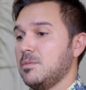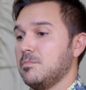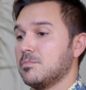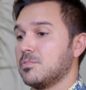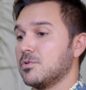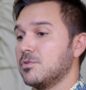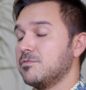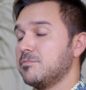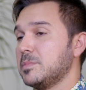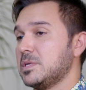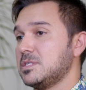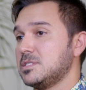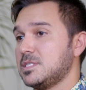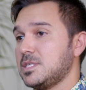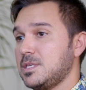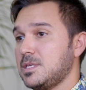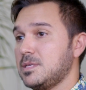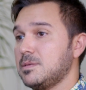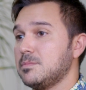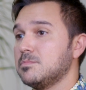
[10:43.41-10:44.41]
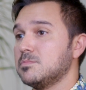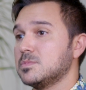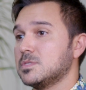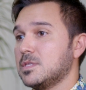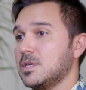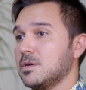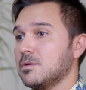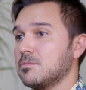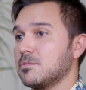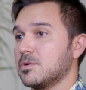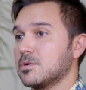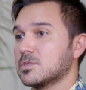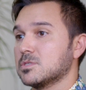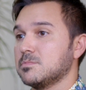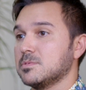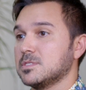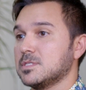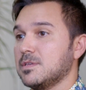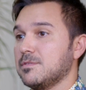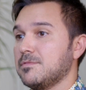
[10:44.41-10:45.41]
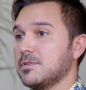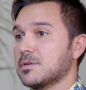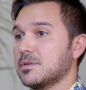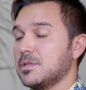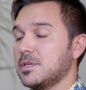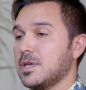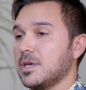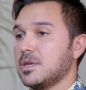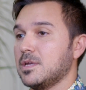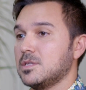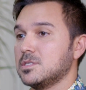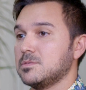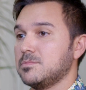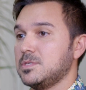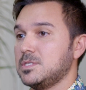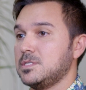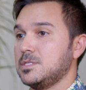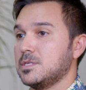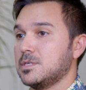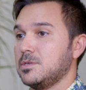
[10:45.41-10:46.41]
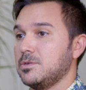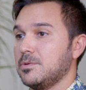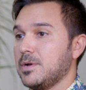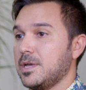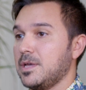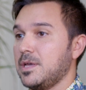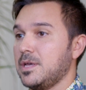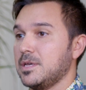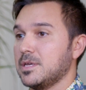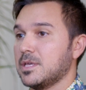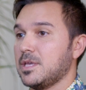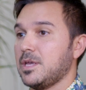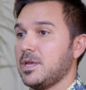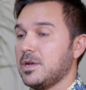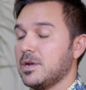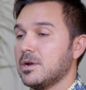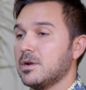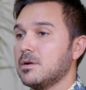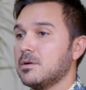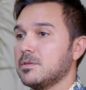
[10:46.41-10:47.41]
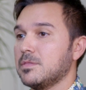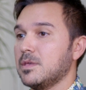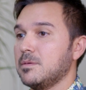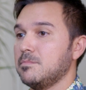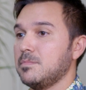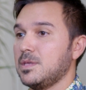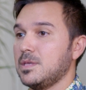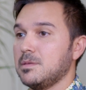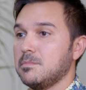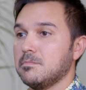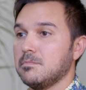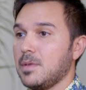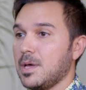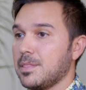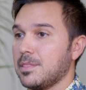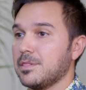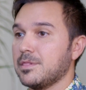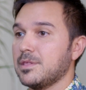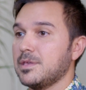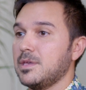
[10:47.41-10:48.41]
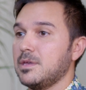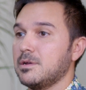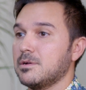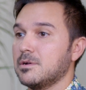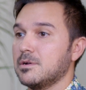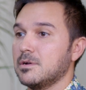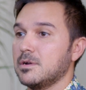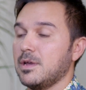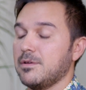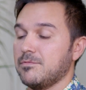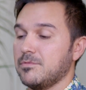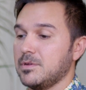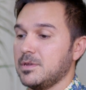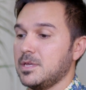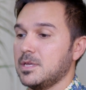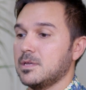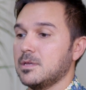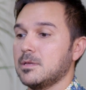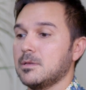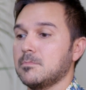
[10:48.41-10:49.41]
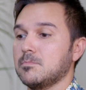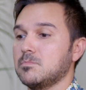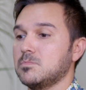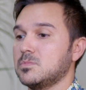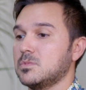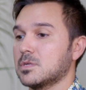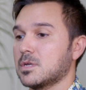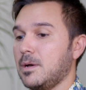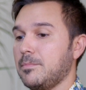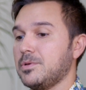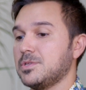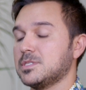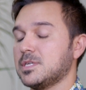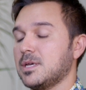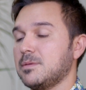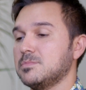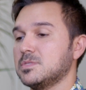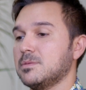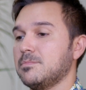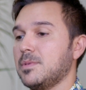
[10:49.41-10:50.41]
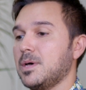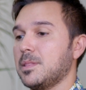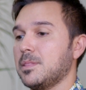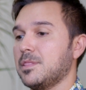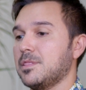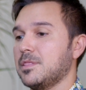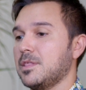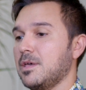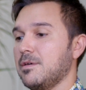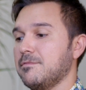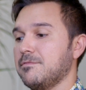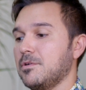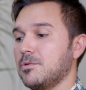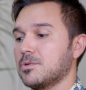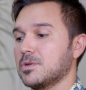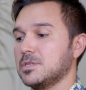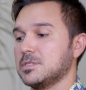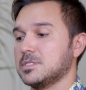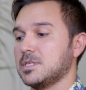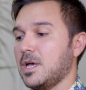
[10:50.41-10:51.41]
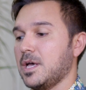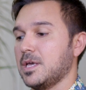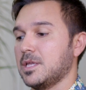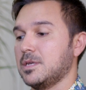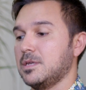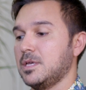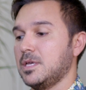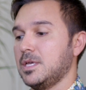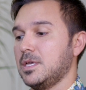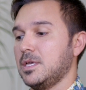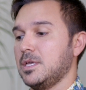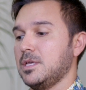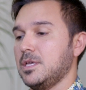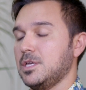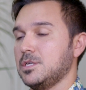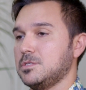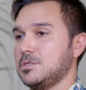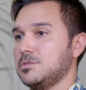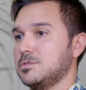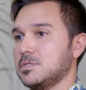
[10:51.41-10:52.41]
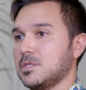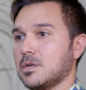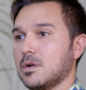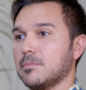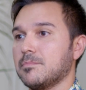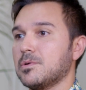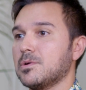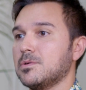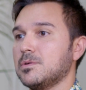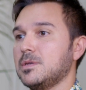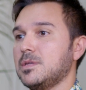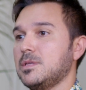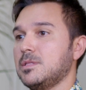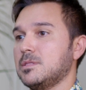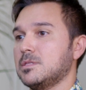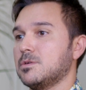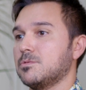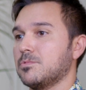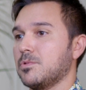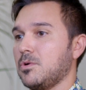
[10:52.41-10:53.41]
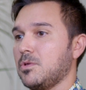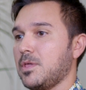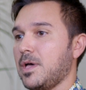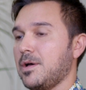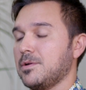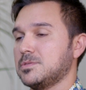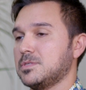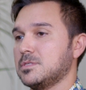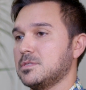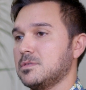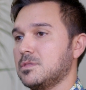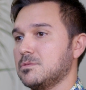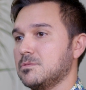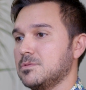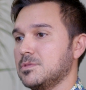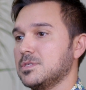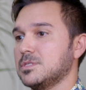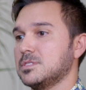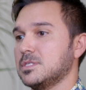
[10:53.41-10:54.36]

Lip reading: improvement teams that work specifically on LGBTQIA care that meet monthly or every couple times a month that focus on issues that are pertinent to roll out through the